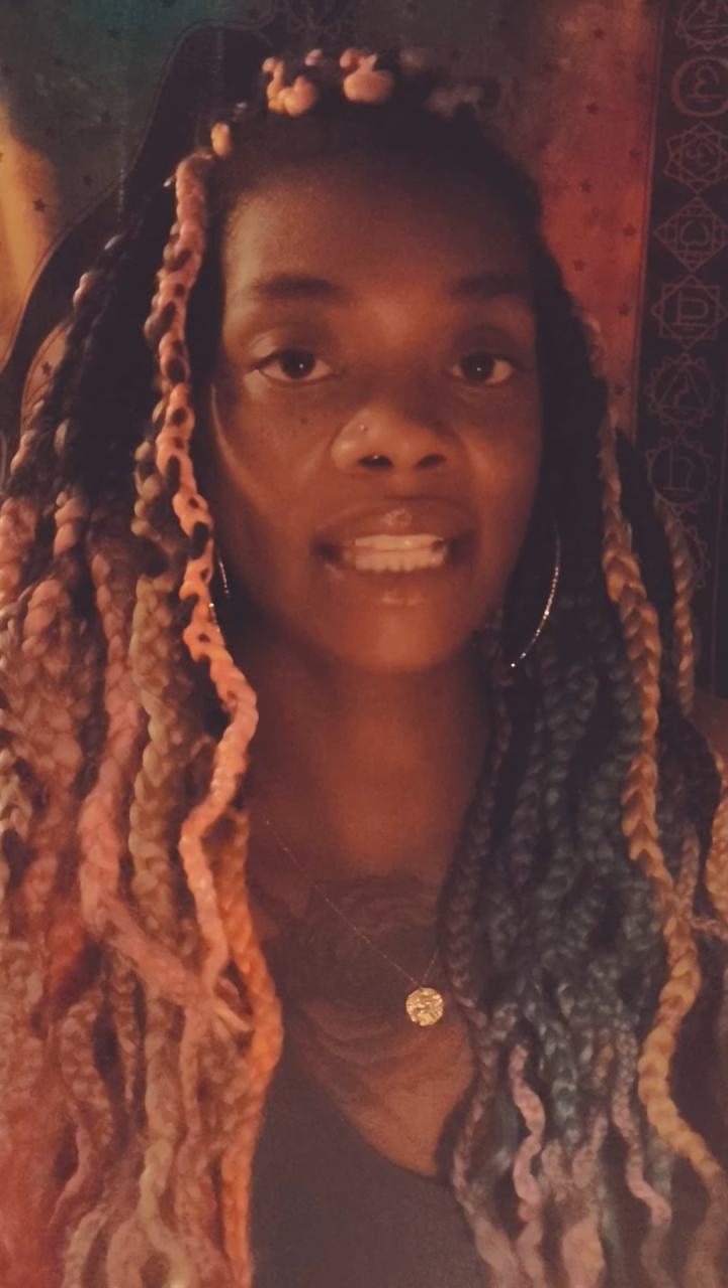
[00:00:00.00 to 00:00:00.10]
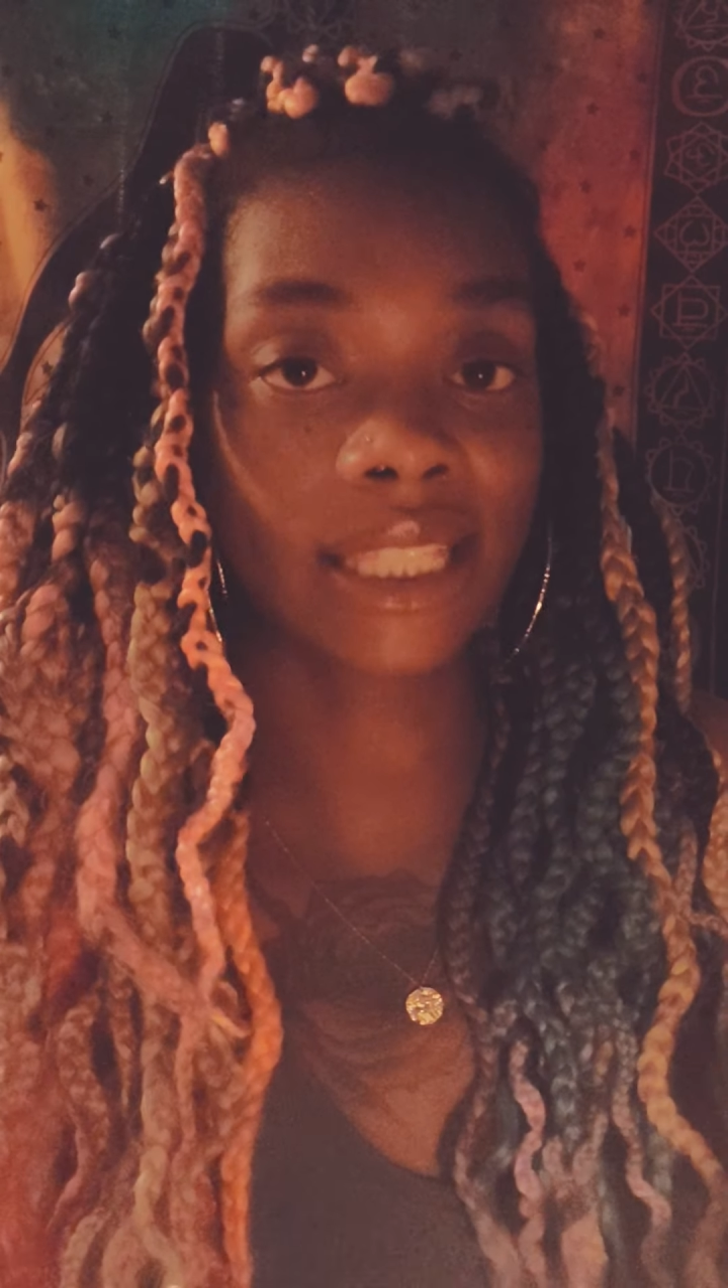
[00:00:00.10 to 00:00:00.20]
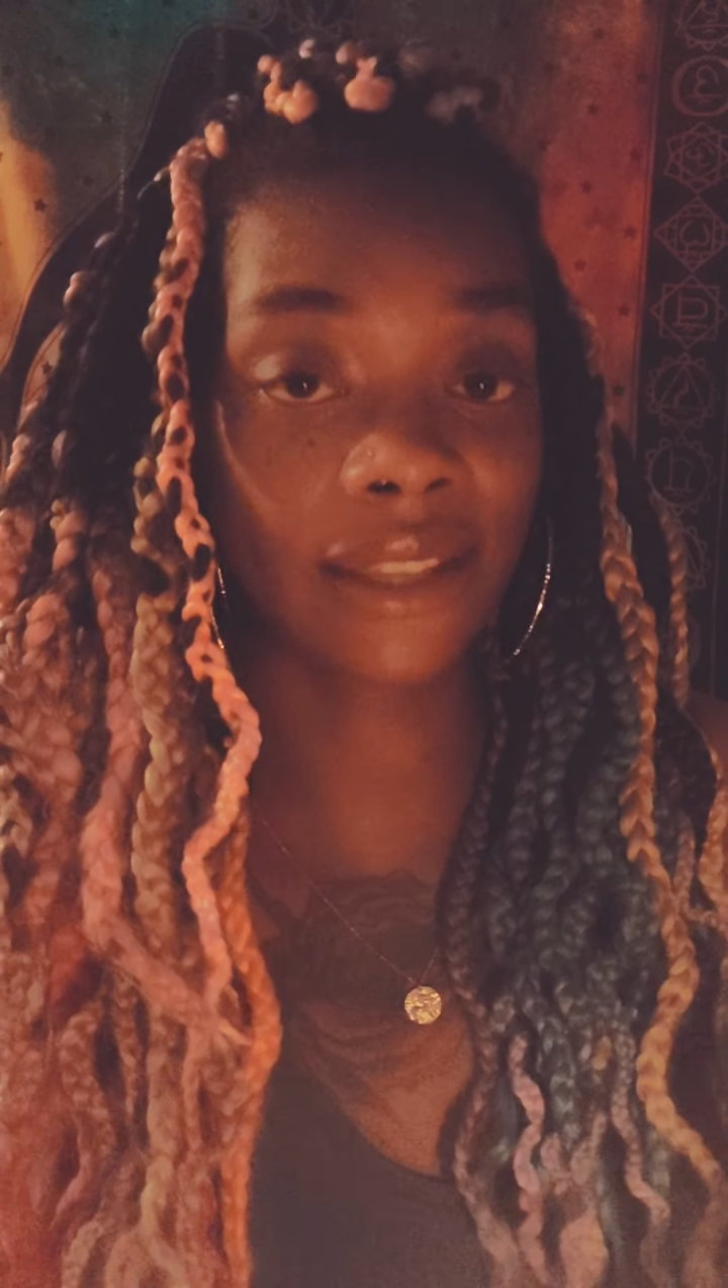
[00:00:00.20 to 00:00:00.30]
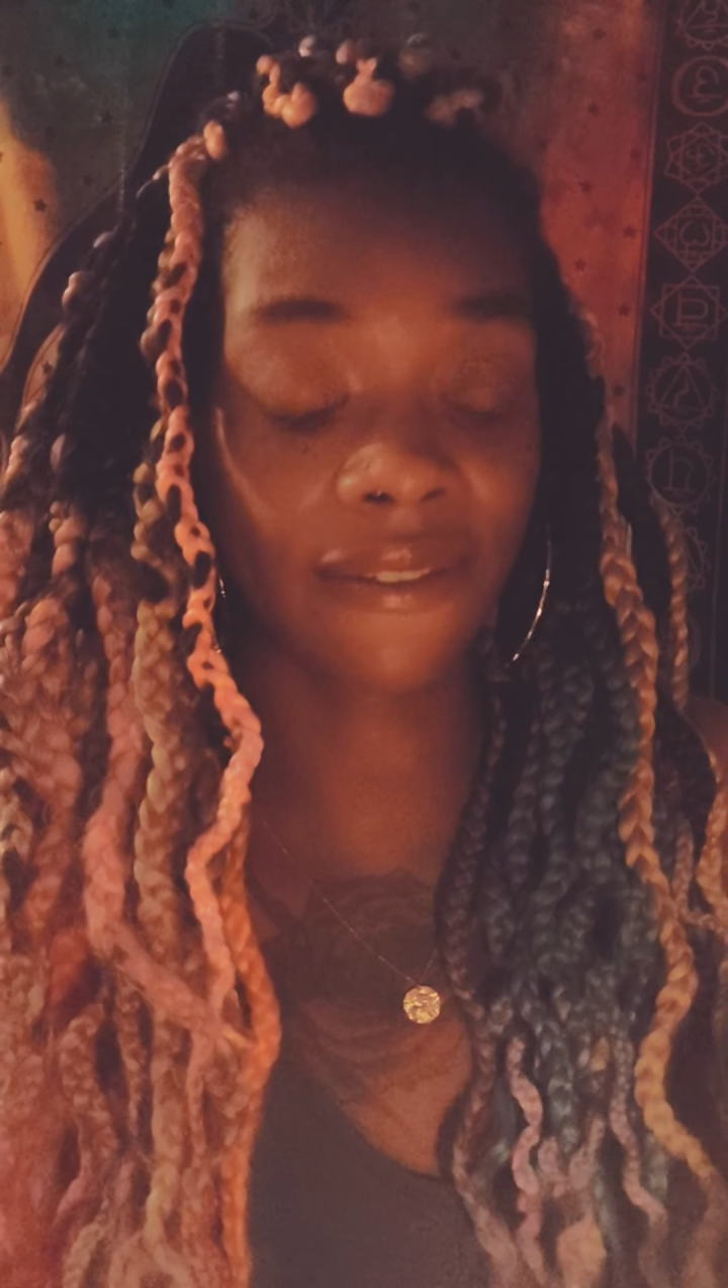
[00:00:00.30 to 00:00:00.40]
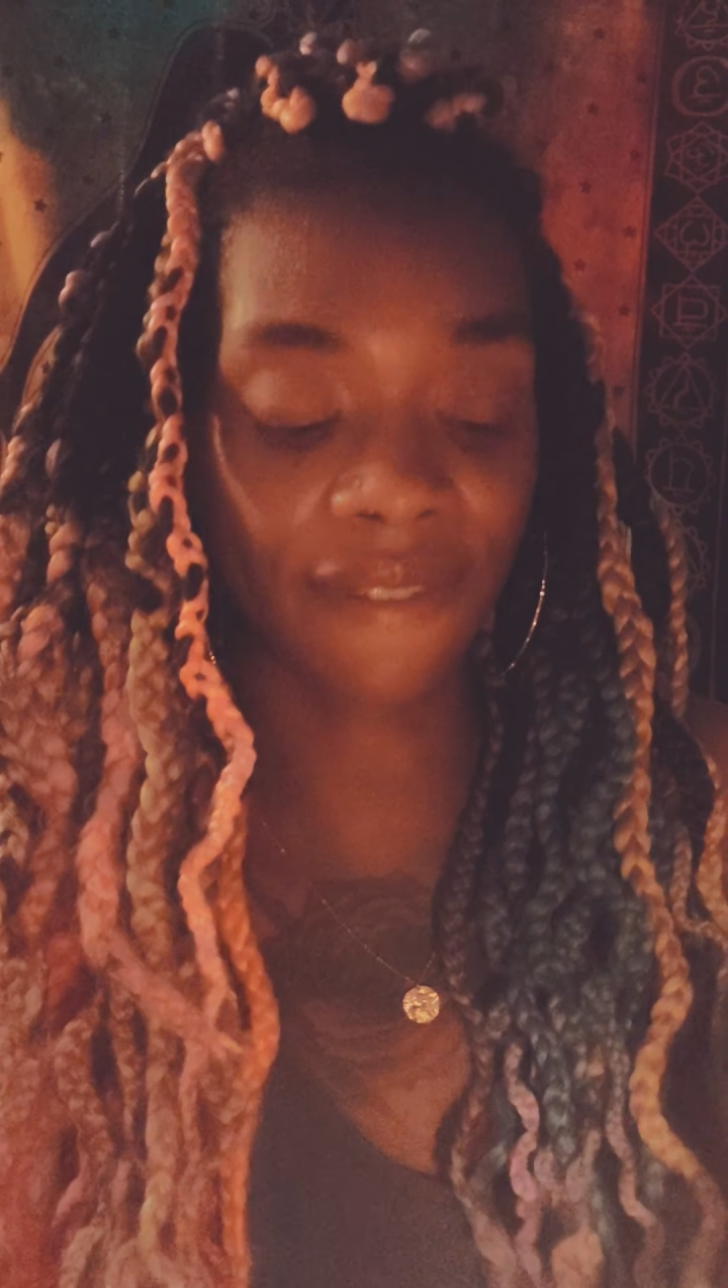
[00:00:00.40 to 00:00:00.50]

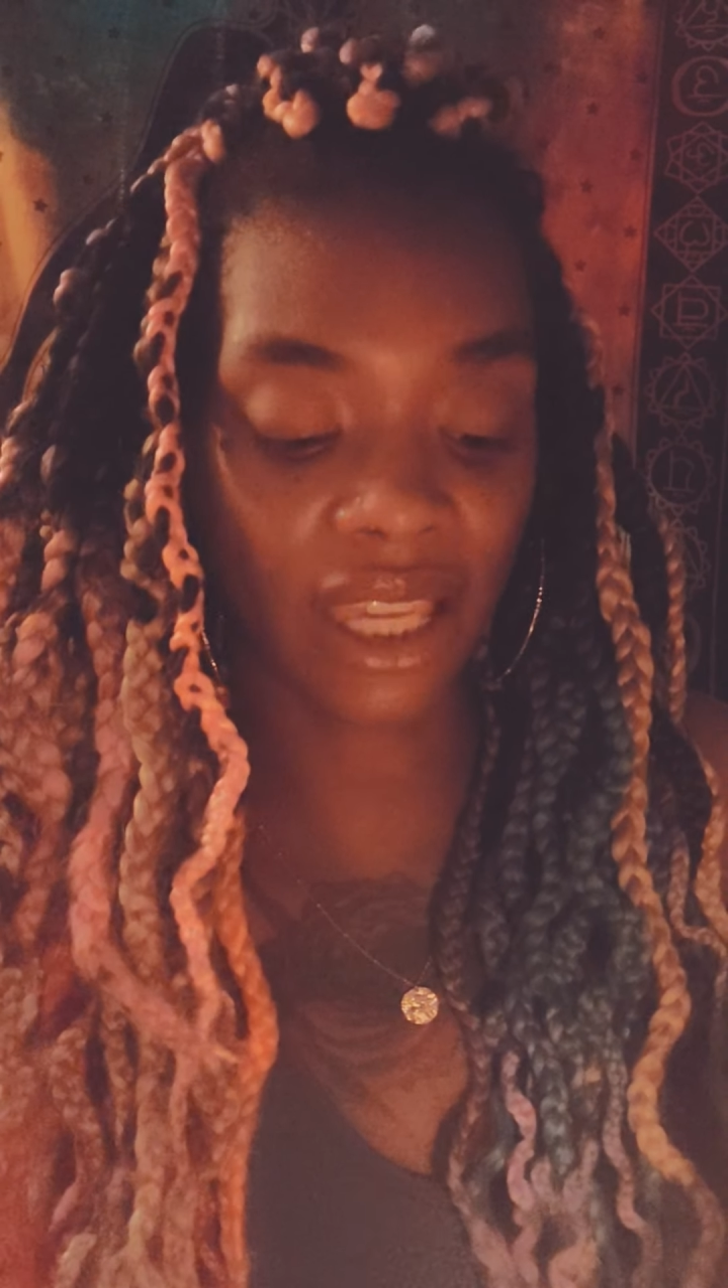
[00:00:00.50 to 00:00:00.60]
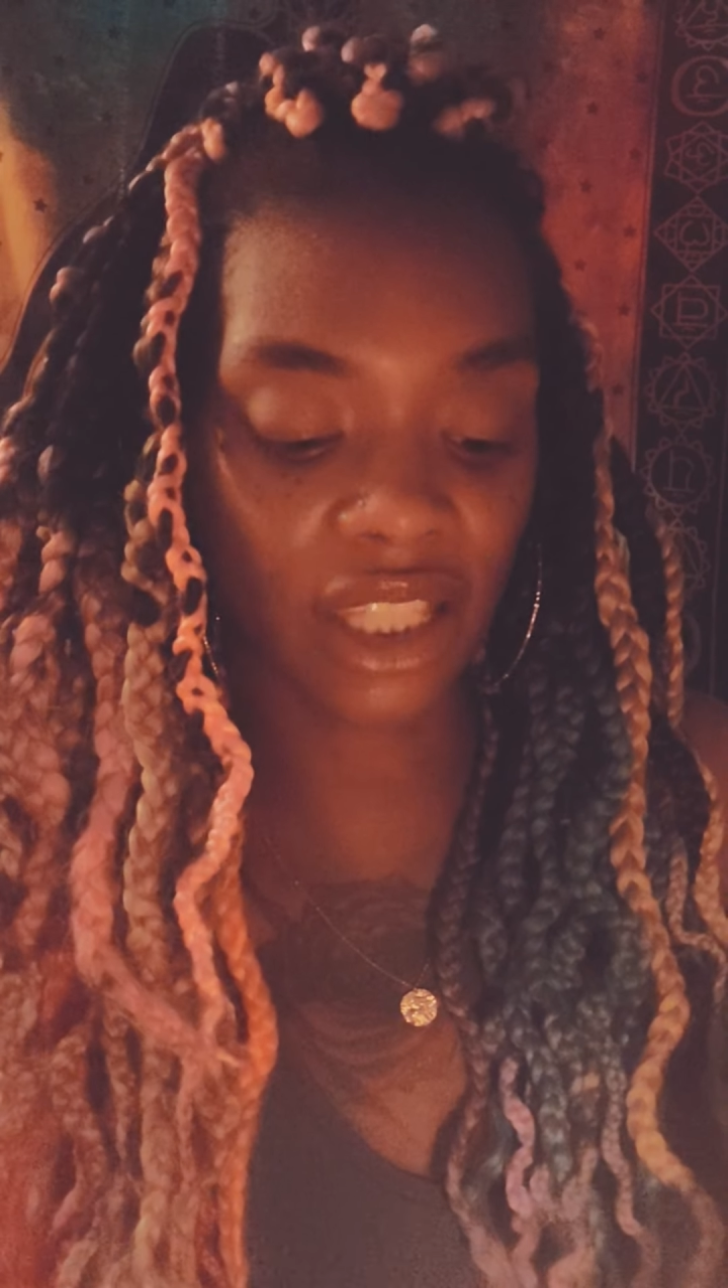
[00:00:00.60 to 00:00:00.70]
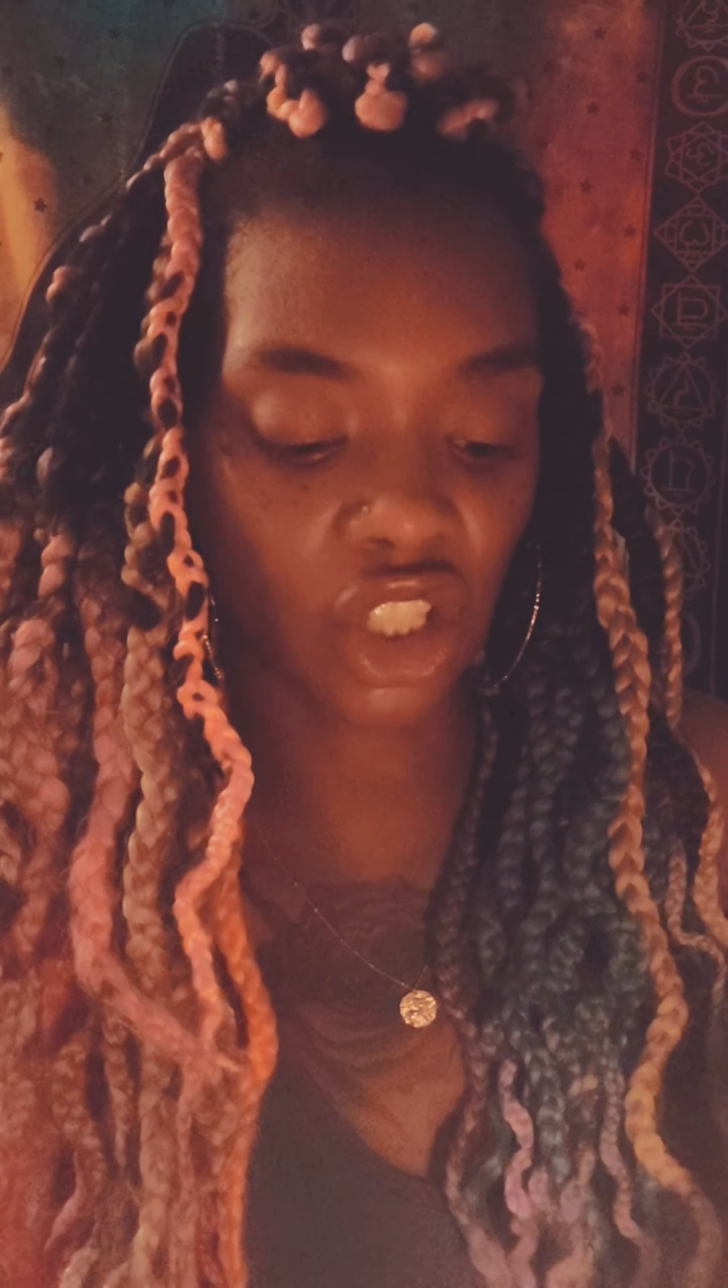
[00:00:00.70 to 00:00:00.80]
to face